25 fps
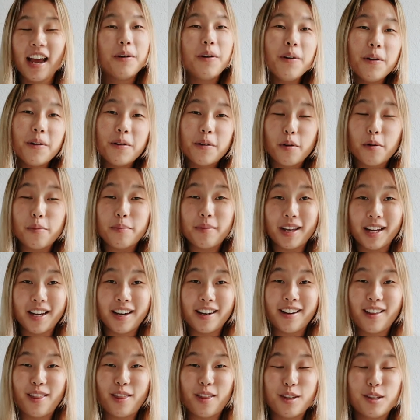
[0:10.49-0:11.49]
Whew,
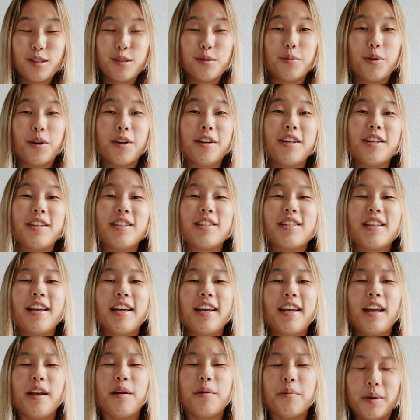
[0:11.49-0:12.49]
man, this was
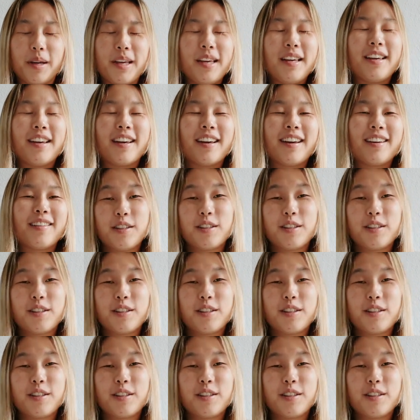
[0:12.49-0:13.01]
a week.